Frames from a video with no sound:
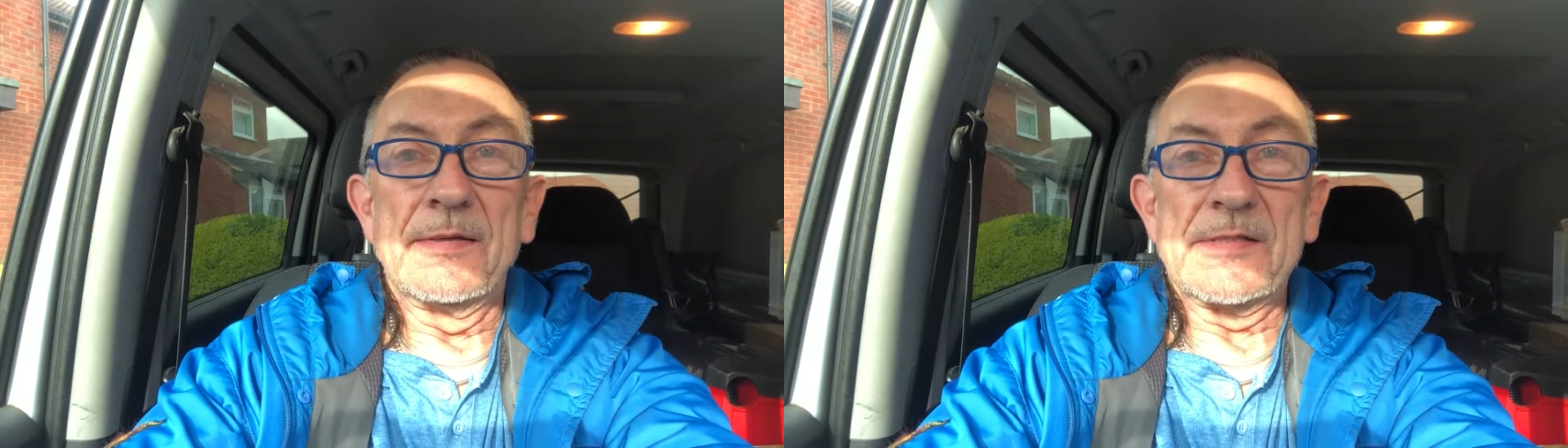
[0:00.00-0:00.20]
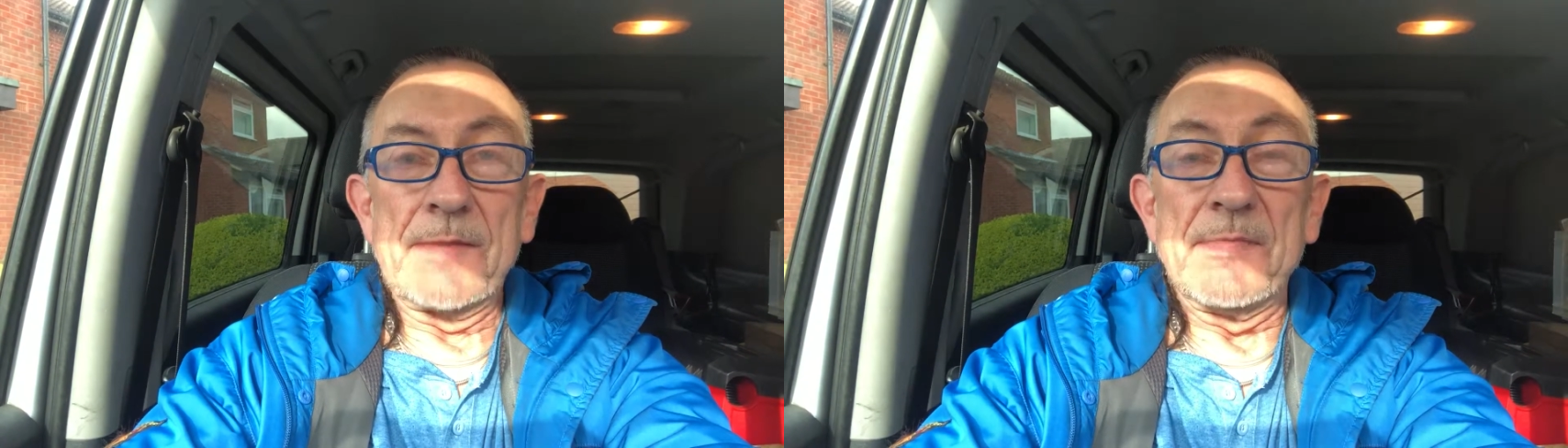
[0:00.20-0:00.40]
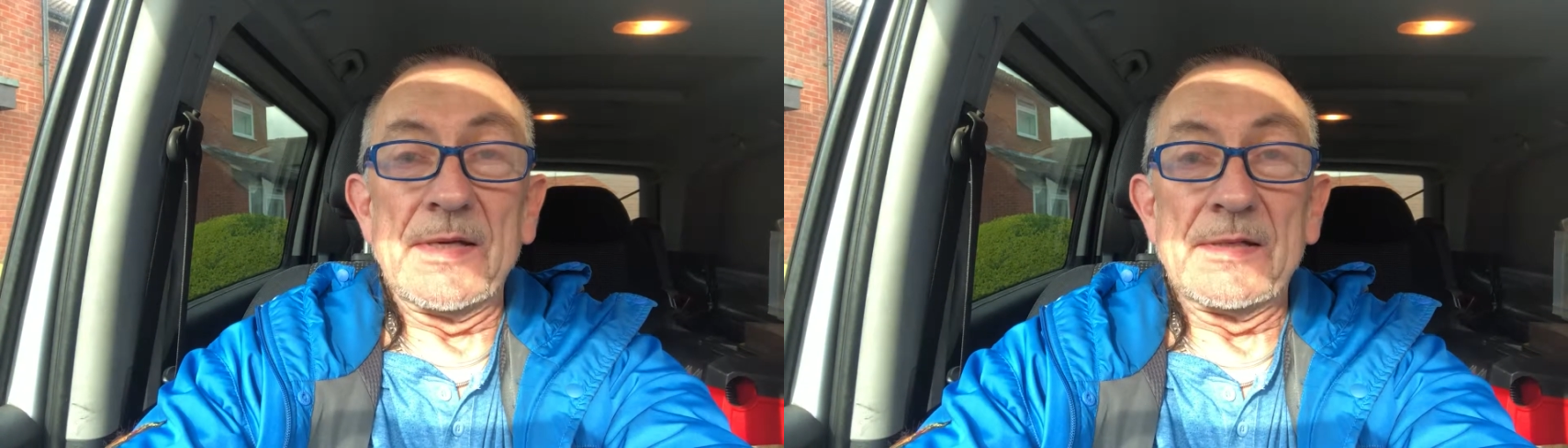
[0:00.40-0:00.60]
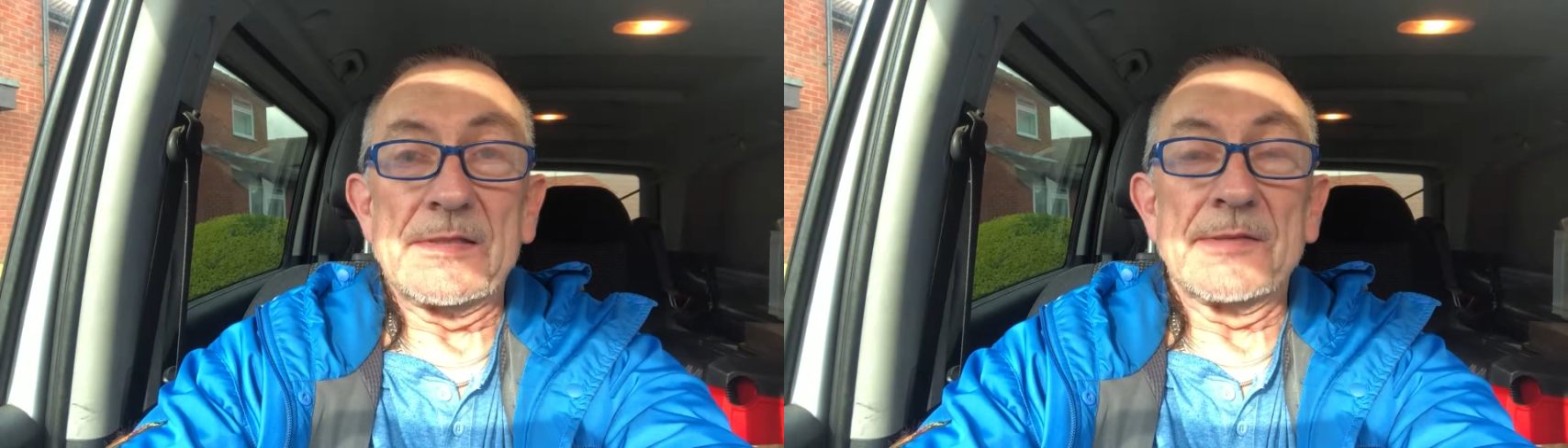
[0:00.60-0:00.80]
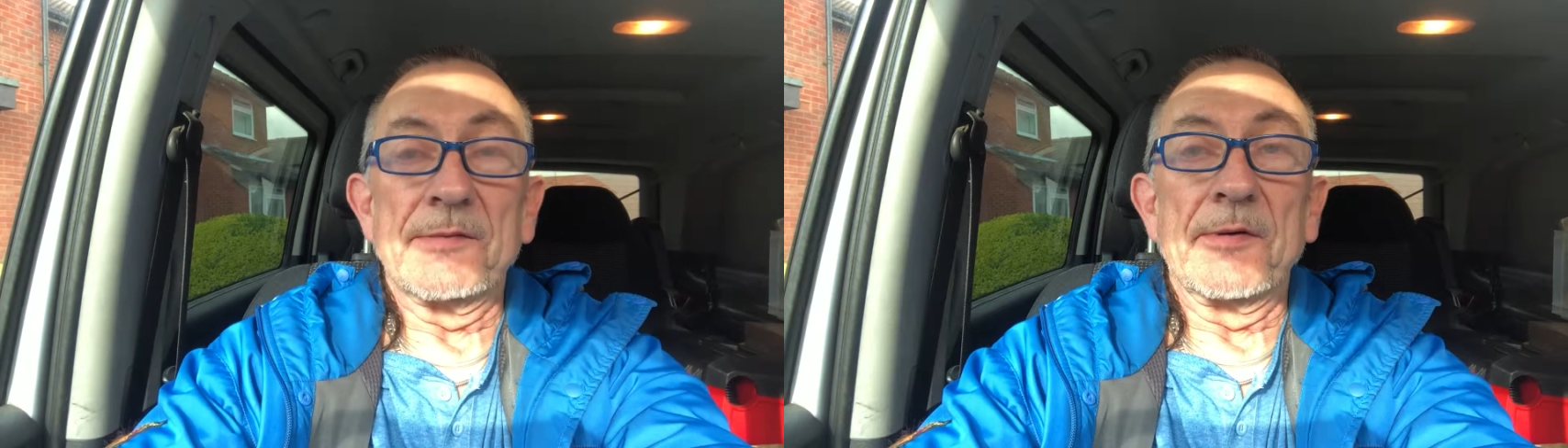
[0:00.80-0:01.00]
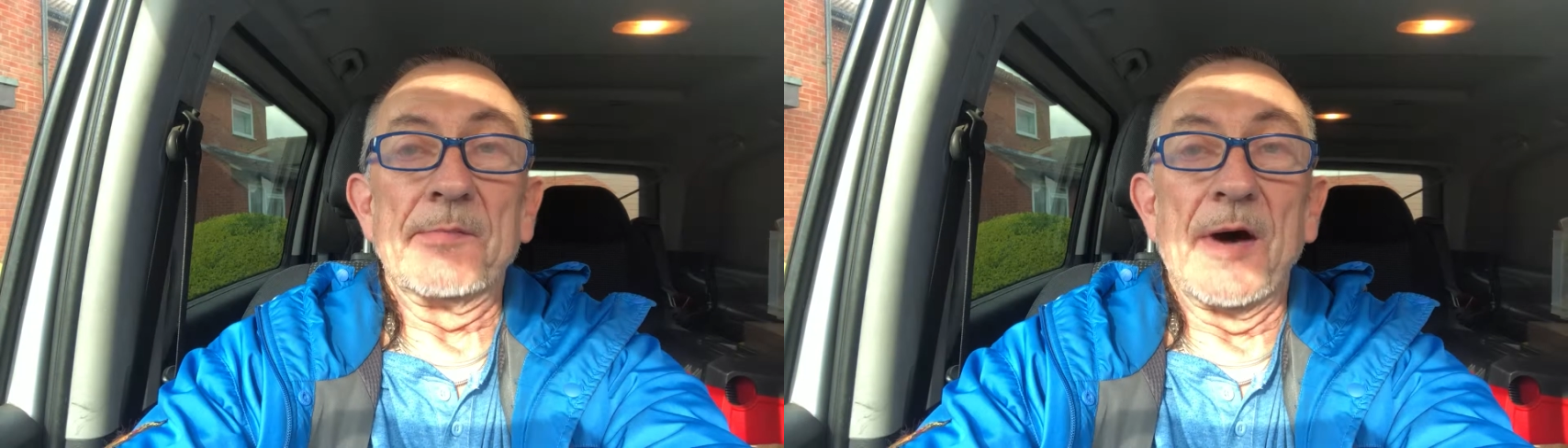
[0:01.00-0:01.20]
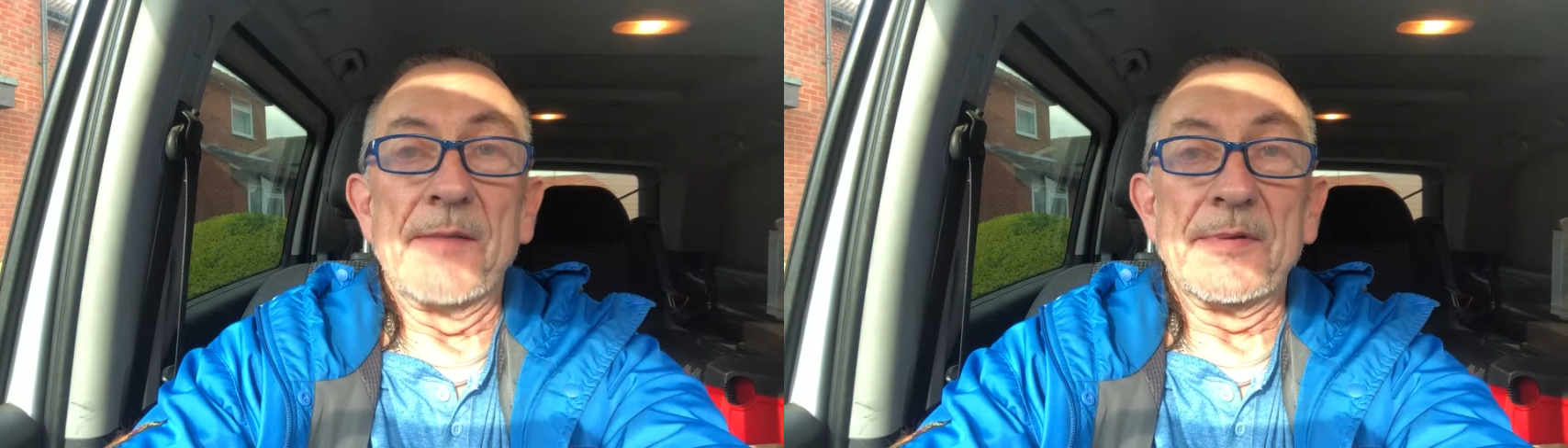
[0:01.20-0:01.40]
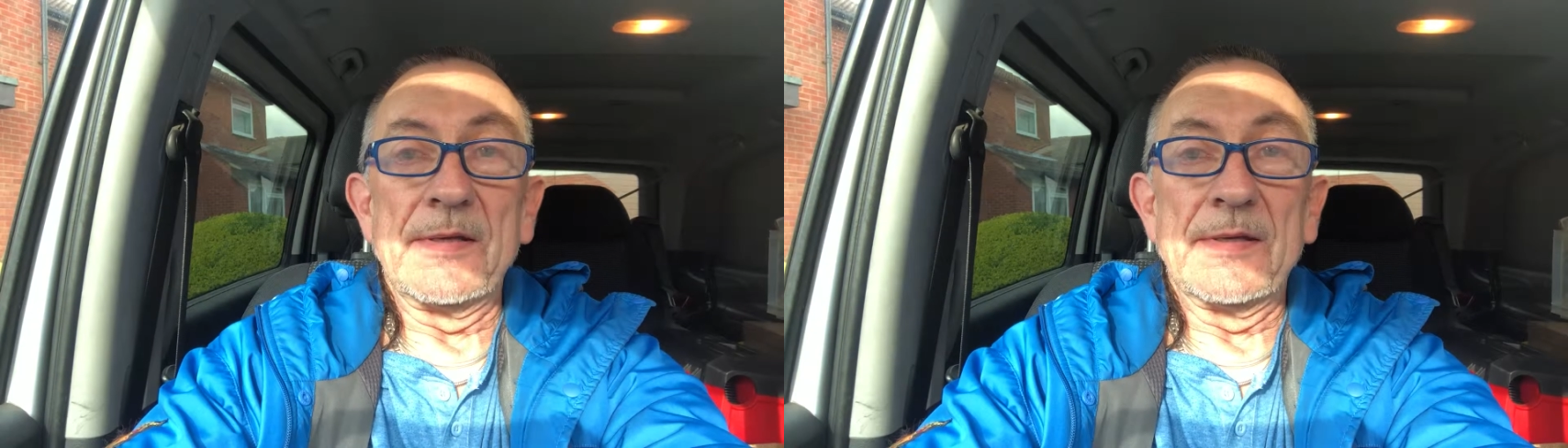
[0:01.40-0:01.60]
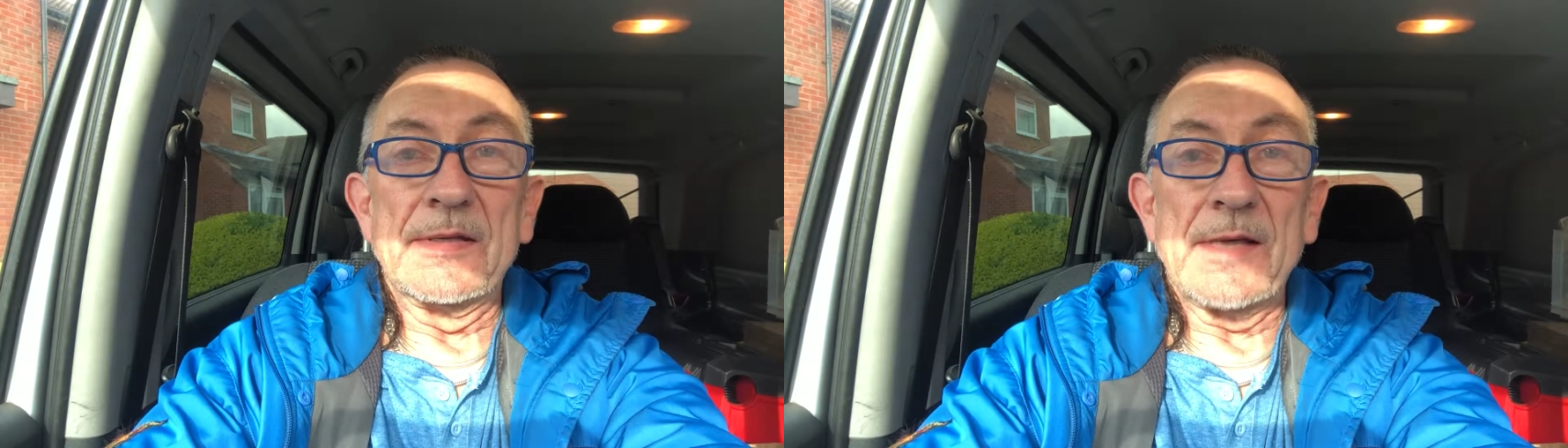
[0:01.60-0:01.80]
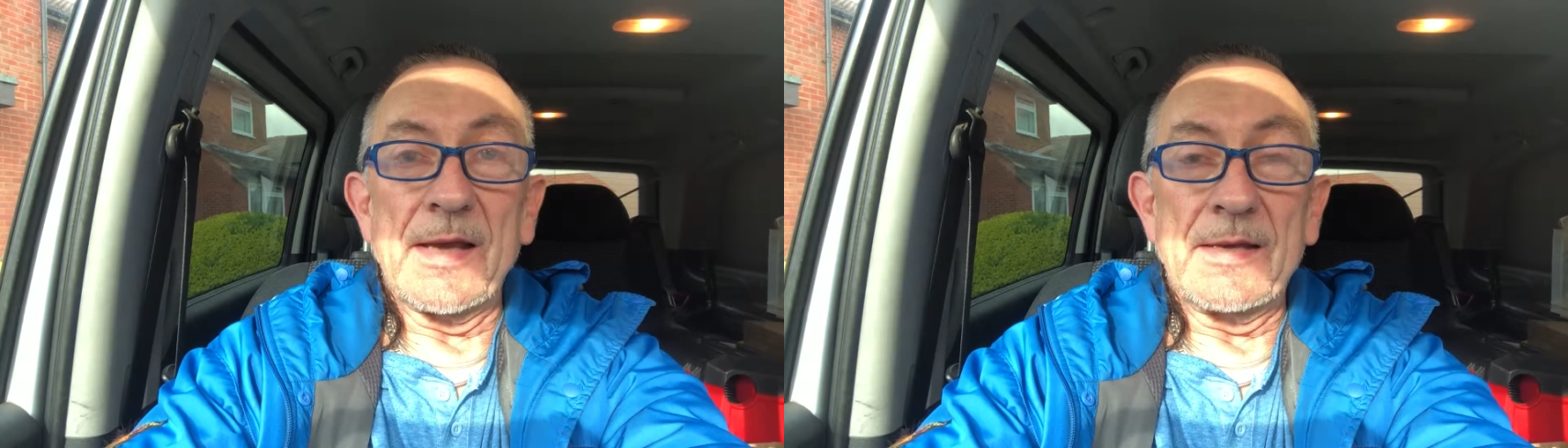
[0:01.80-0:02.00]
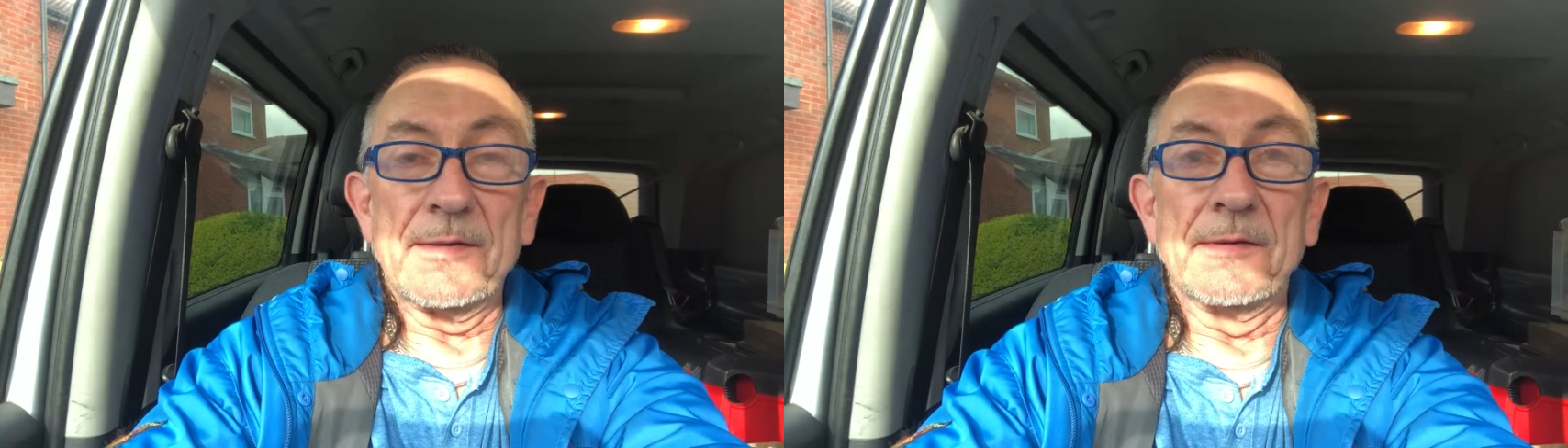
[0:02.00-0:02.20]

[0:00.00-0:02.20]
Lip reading: 10 minutes, or it might be a day,